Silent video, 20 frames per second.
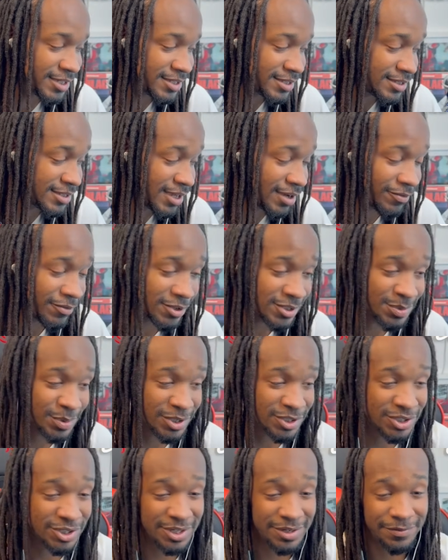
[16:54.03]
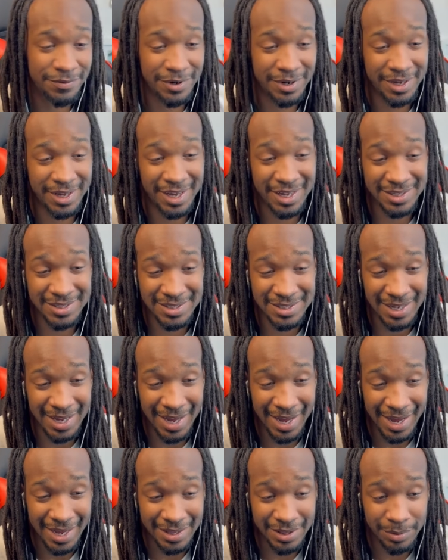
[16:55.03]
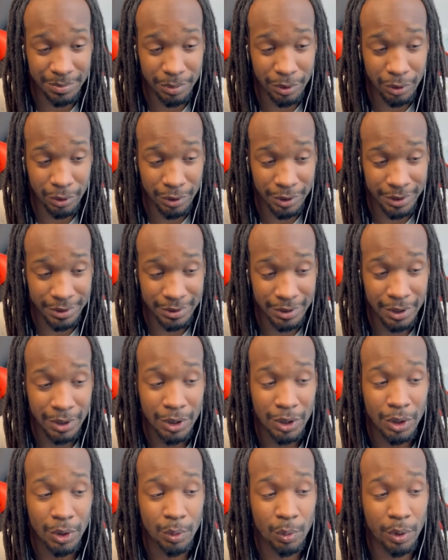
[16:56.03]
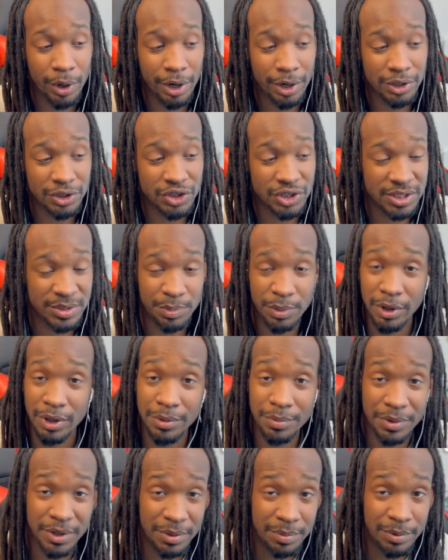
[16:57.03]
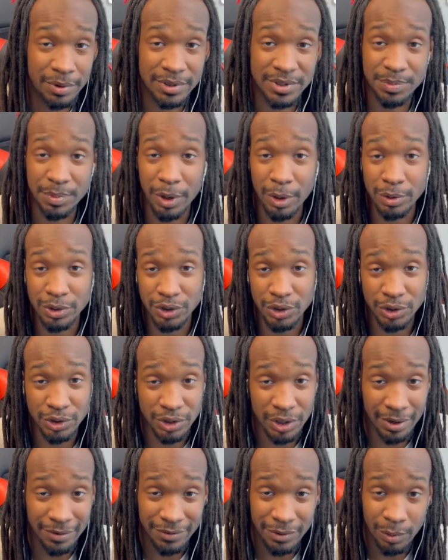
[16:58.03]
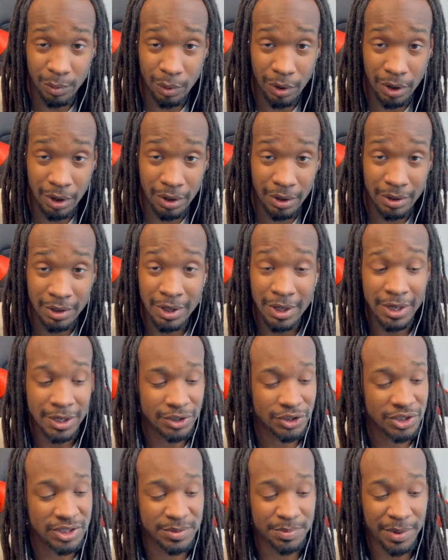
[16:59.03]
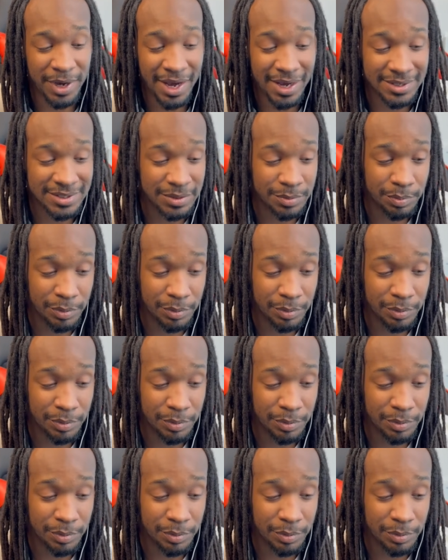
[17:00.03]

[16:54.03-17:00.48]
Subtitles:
and devils, but she forgets to add the point where she's pulling people's posters off the wall. She's passing